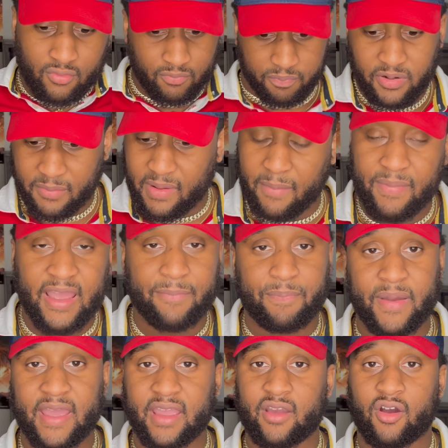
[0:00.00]
Put my
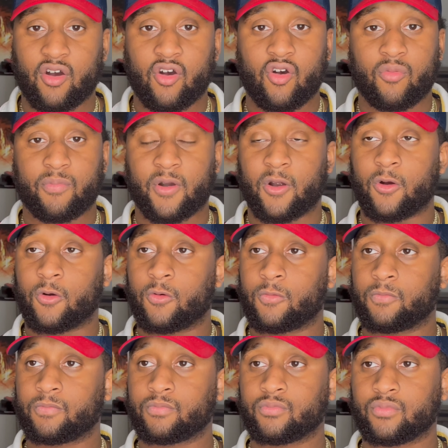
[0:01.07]
backpack on, bro.
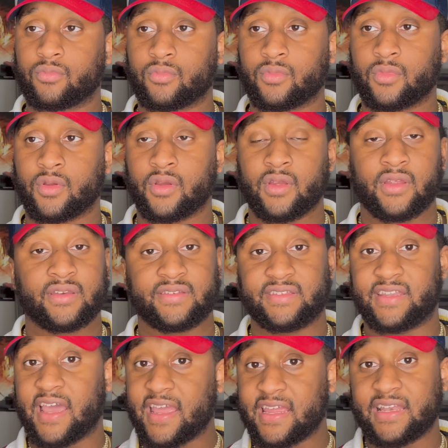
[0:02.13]

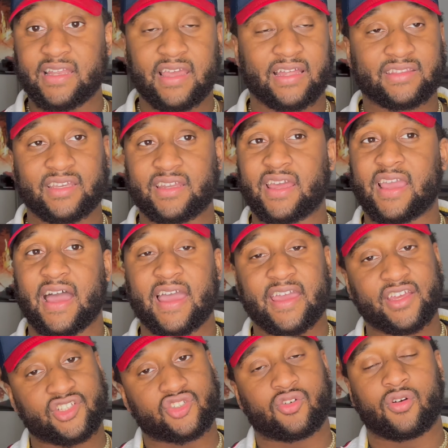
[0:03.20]
They I think they got
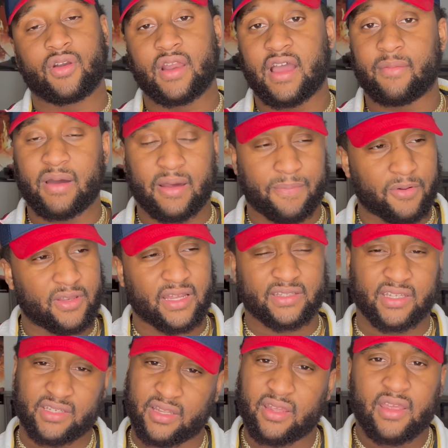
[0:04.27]
escorted out by police. I
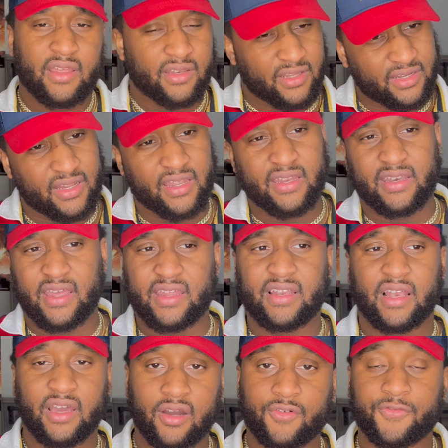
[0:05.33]
think they they they, they
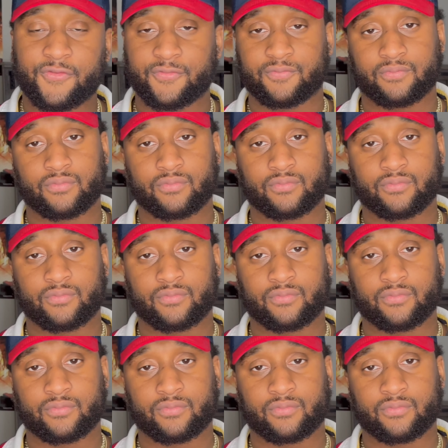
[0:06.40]
left.